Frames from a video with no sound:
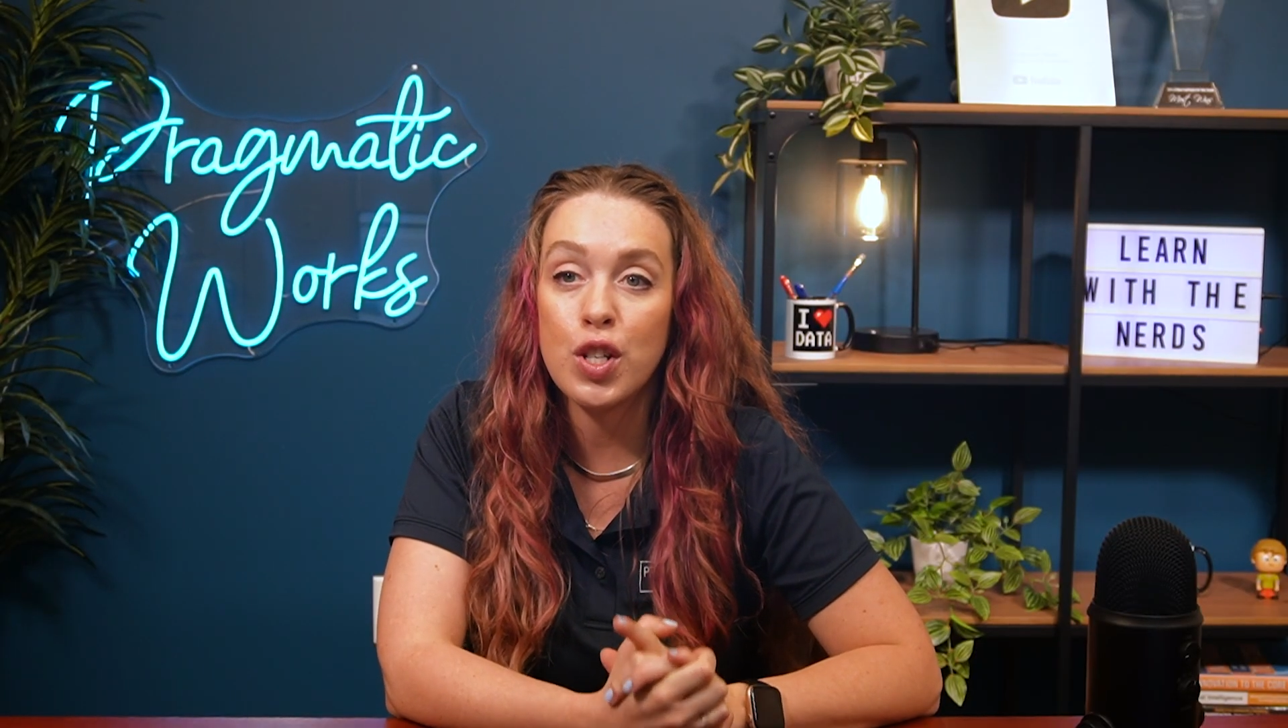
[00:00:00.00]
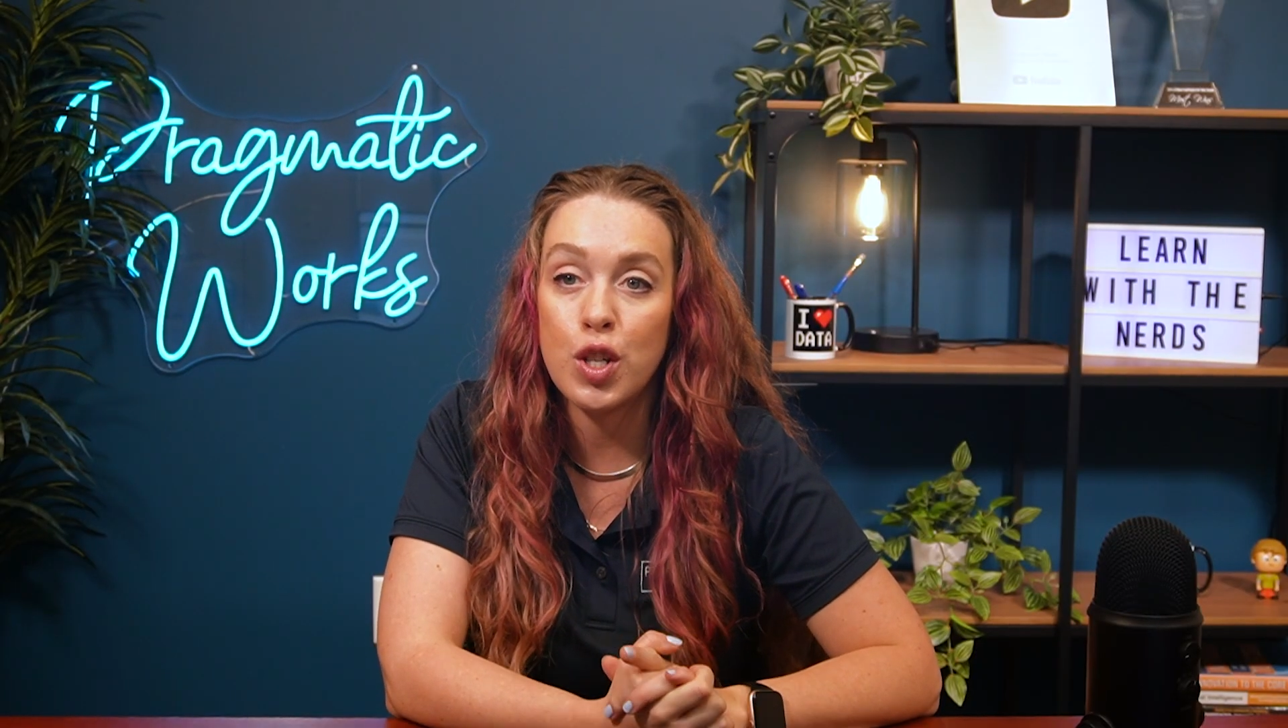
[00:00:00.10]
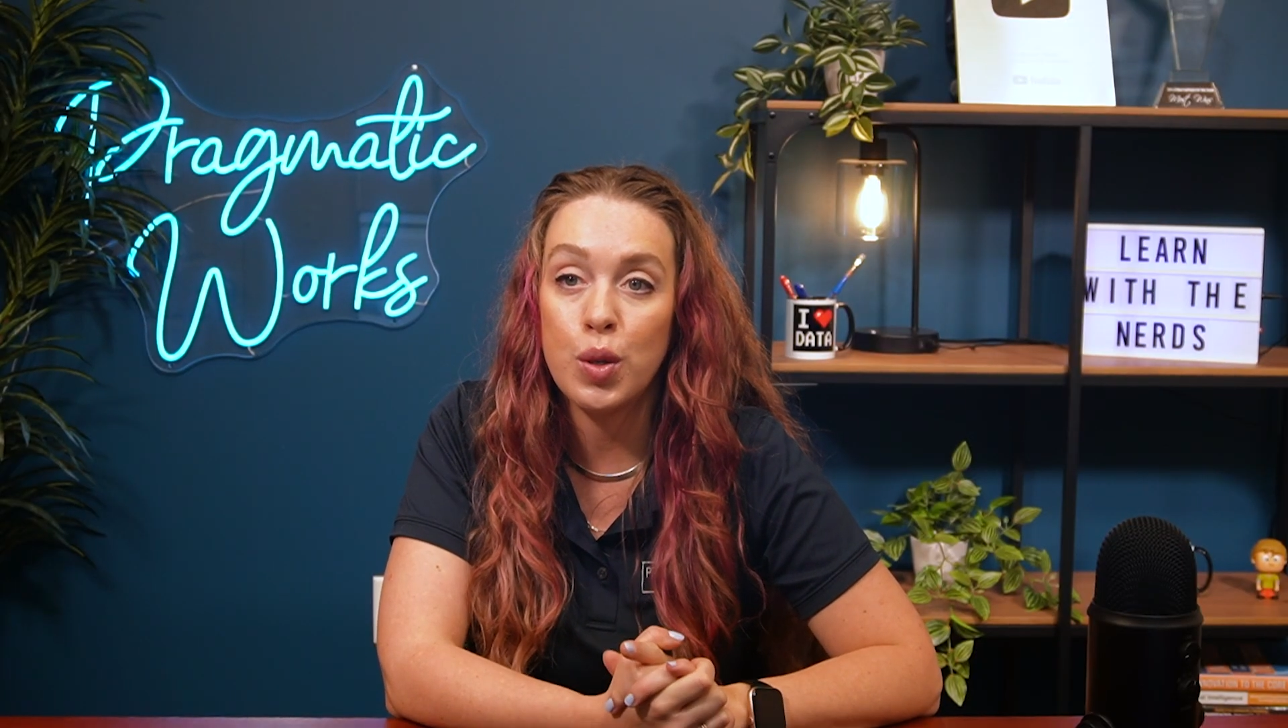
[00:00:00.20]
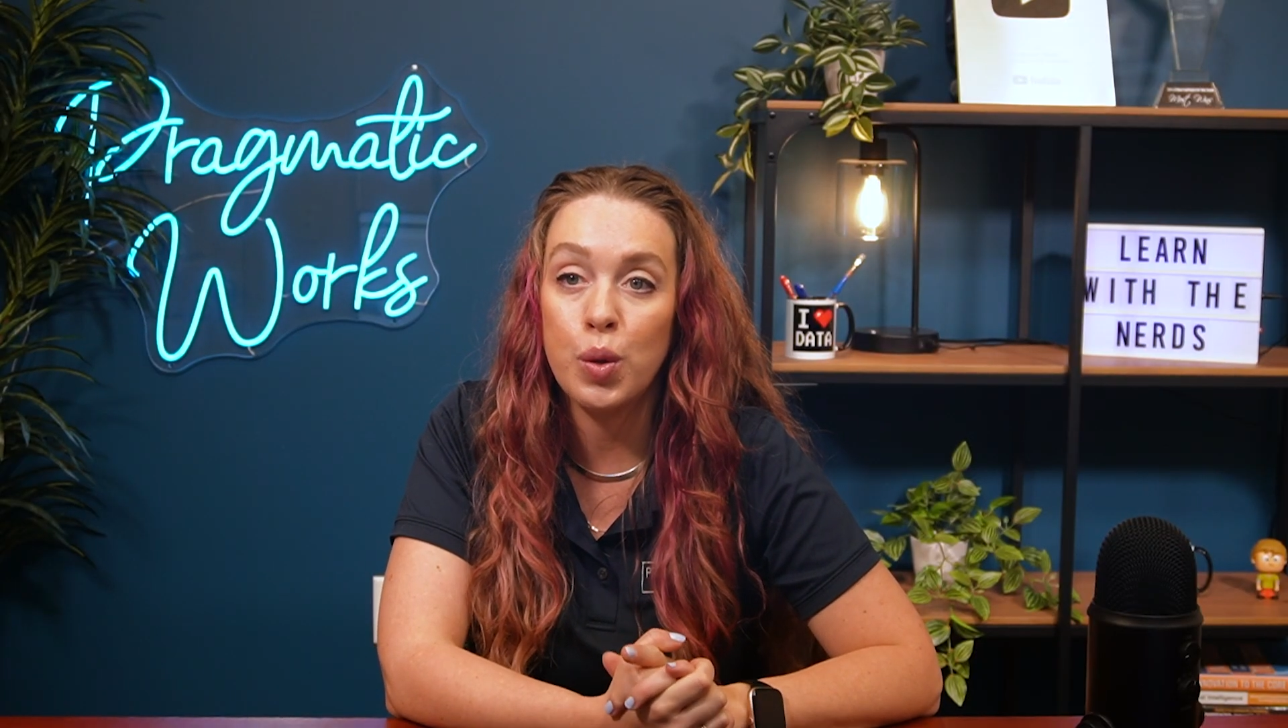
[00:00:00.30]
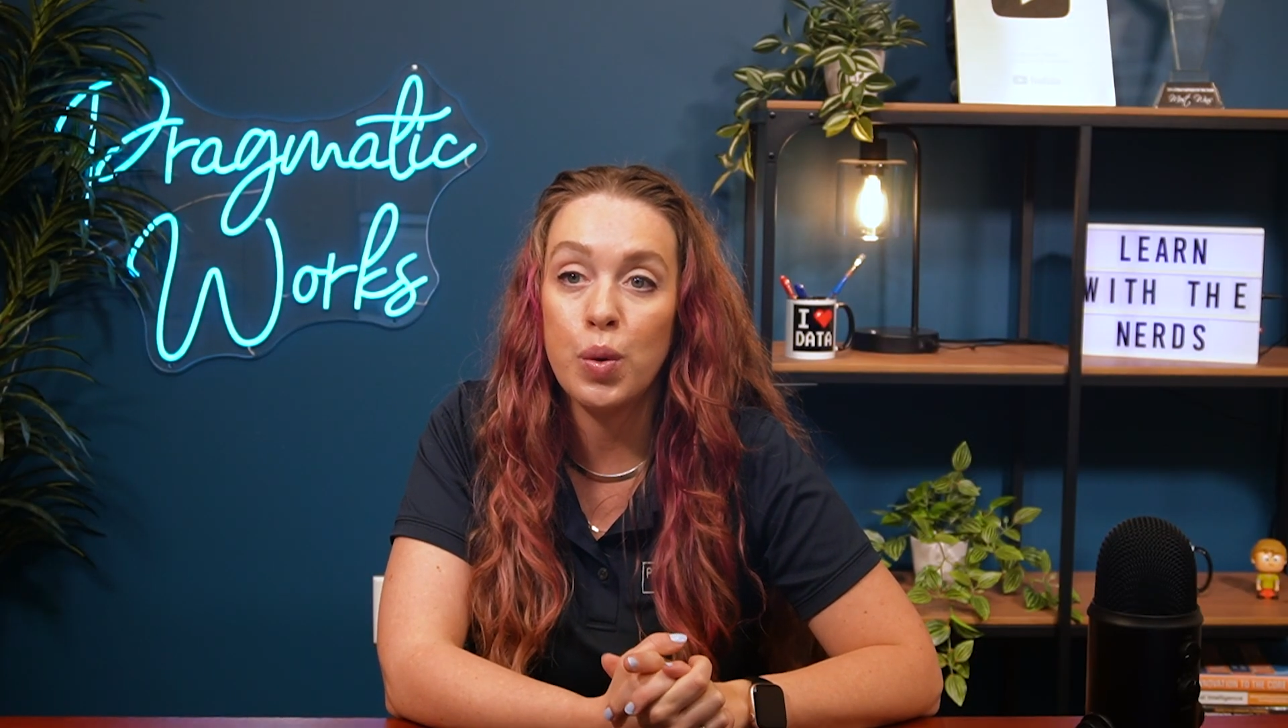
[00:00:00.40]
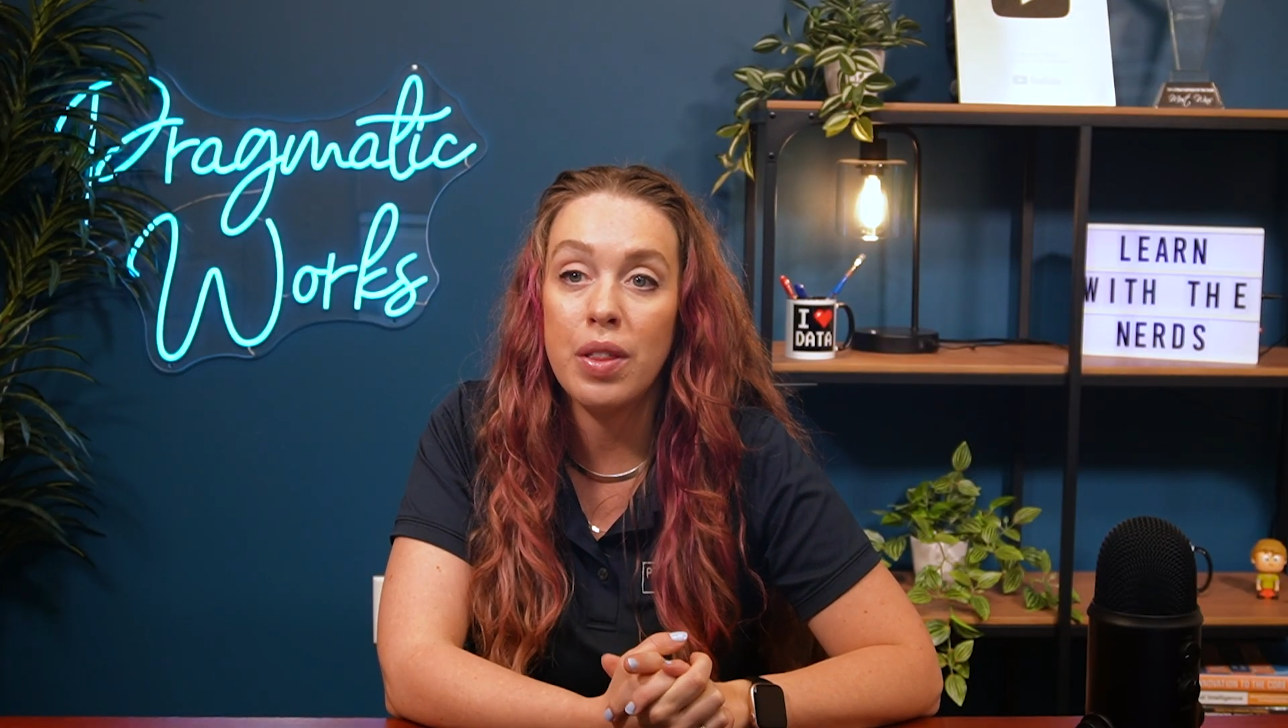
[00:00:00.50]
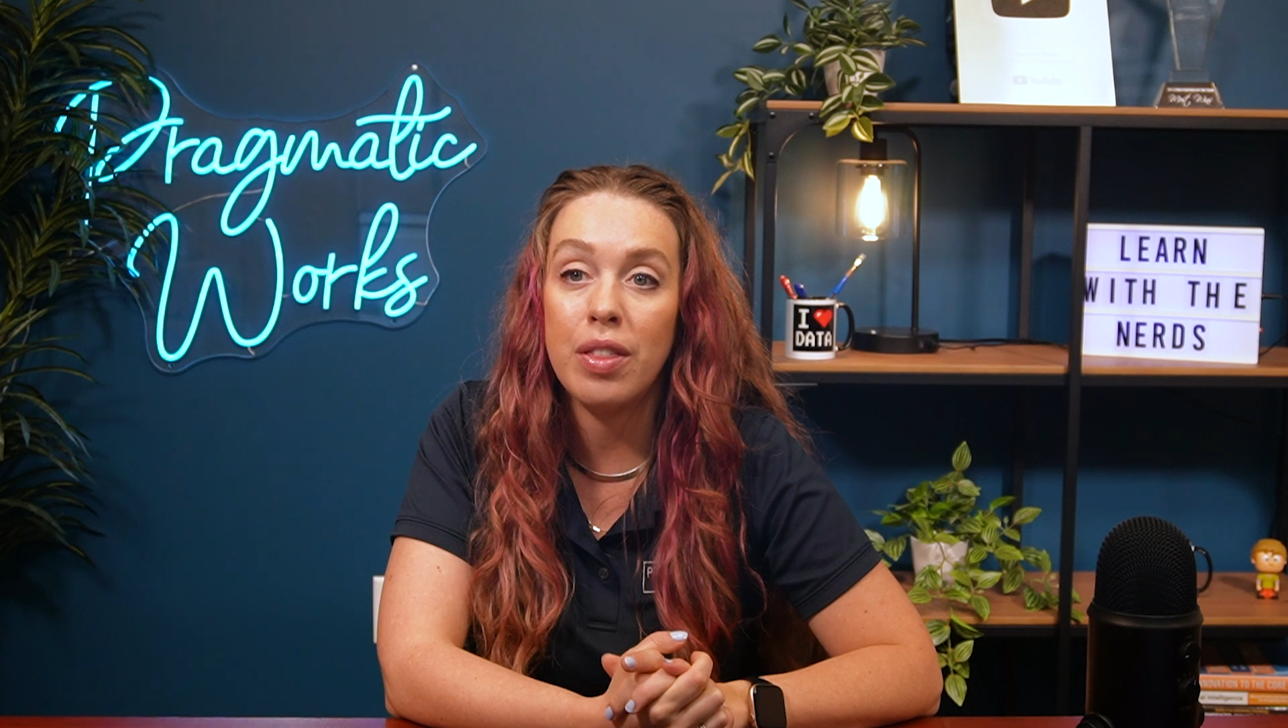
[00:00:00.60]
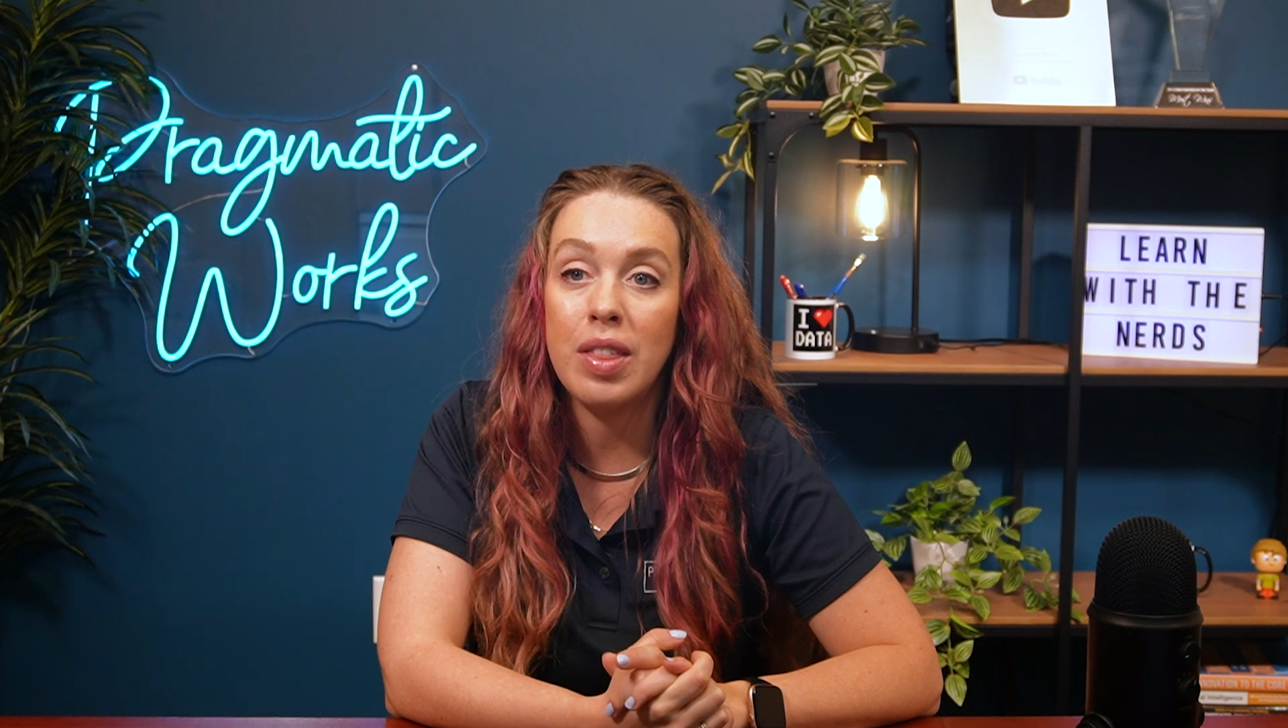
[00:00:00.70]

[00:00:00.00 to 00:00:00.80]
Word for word: to